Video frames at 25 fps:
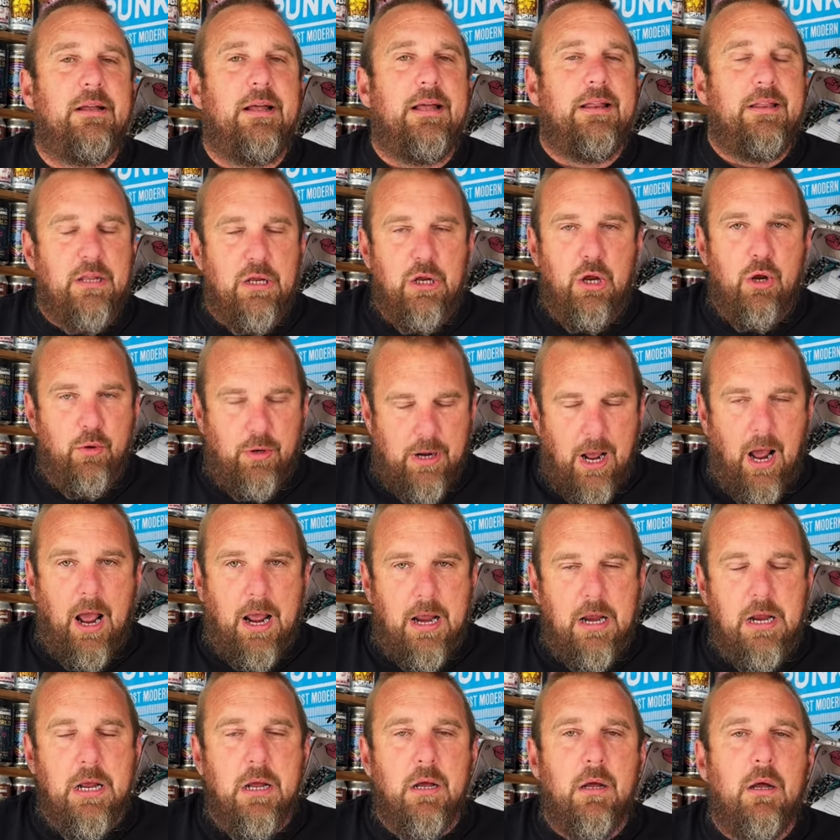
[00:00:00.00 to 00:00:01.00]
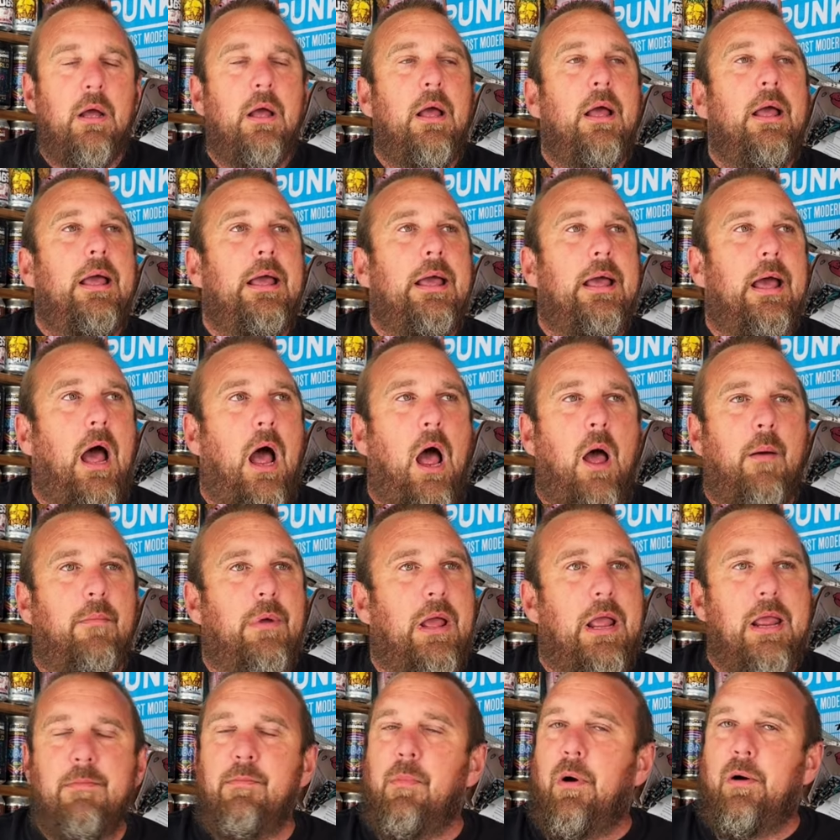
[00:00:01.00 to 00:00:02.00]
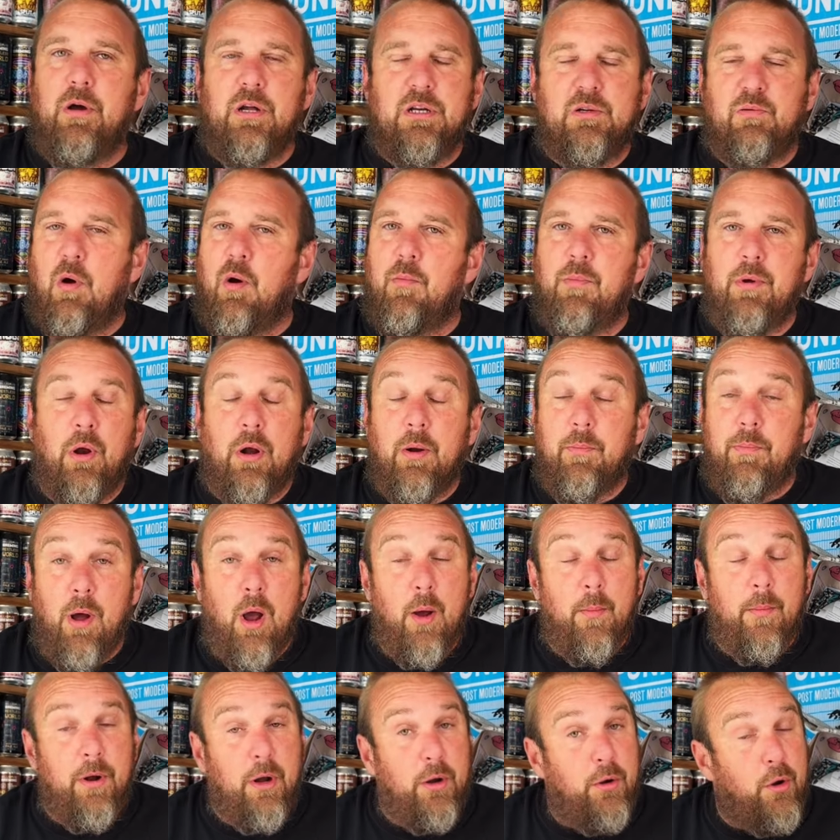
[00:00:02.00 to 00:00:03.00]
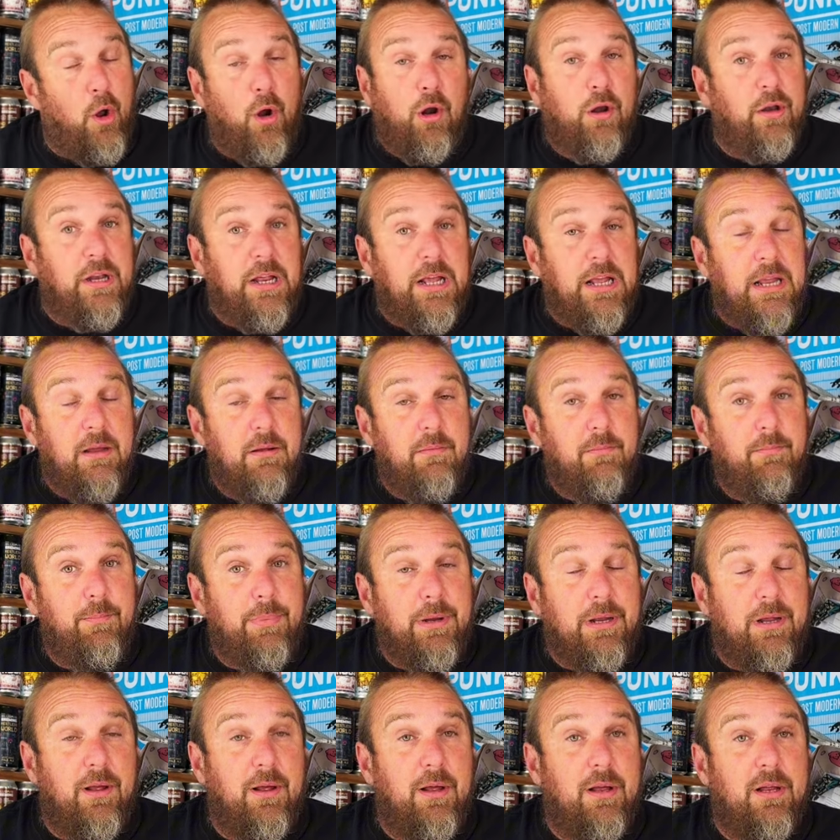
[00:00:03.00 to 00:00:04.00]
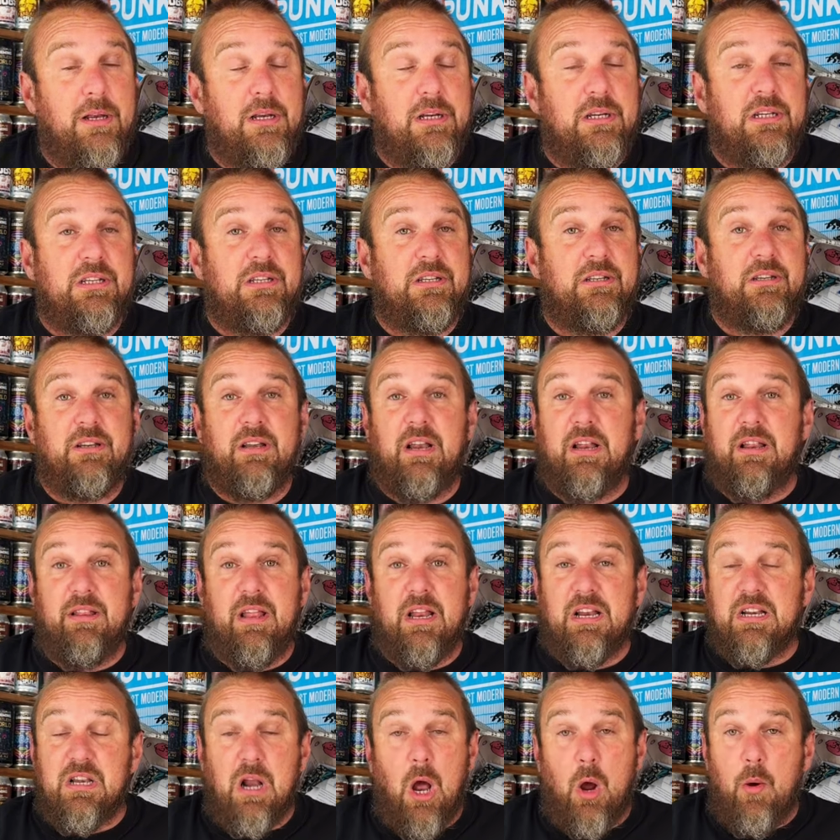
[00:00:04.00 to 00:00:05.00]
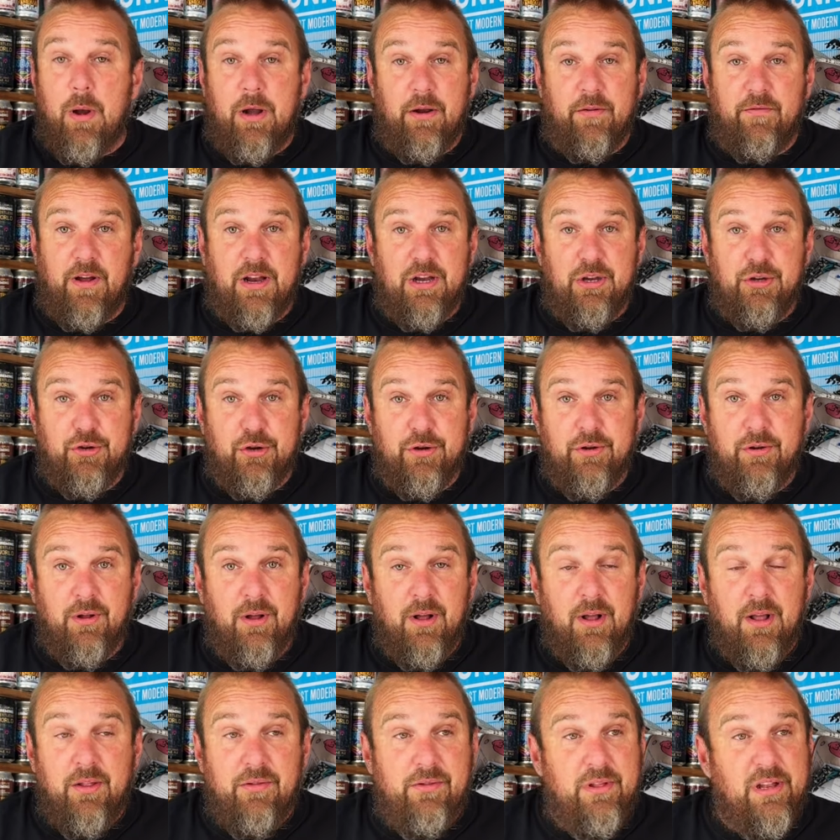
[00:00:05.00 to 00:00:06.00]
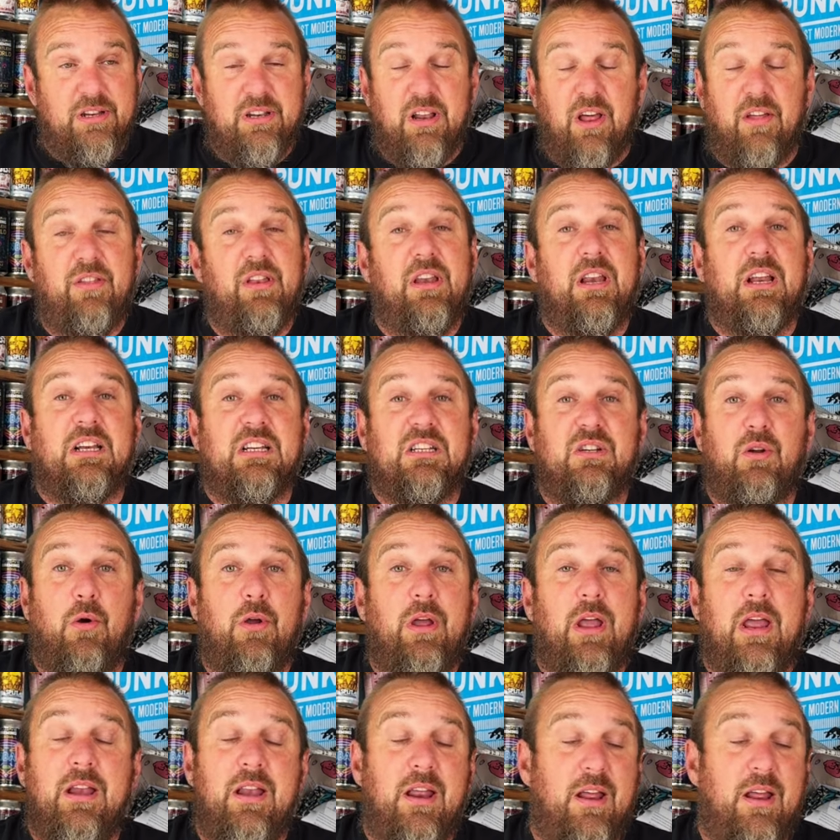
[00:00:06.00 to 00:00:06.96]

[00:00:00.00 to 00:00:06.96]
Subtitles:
In the UK, Ian might as well be on a permanent holiday, because there's no innovation, there's nothing exciting.